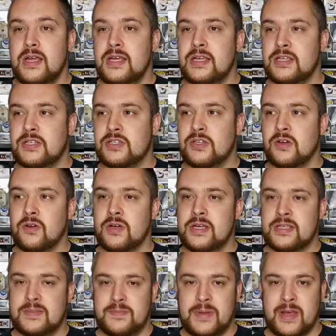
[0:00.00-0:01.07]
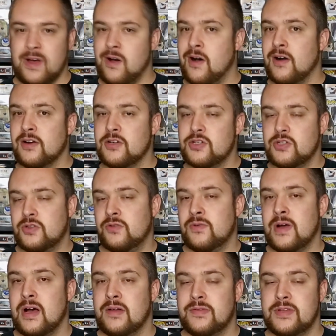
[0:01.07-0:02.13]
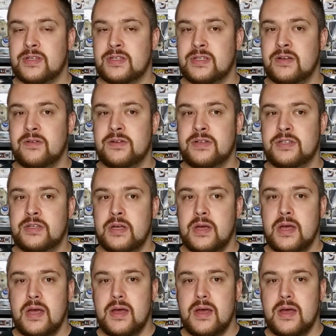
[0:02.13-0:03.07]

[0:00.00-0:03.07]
He still is a bit harsh throughout the series,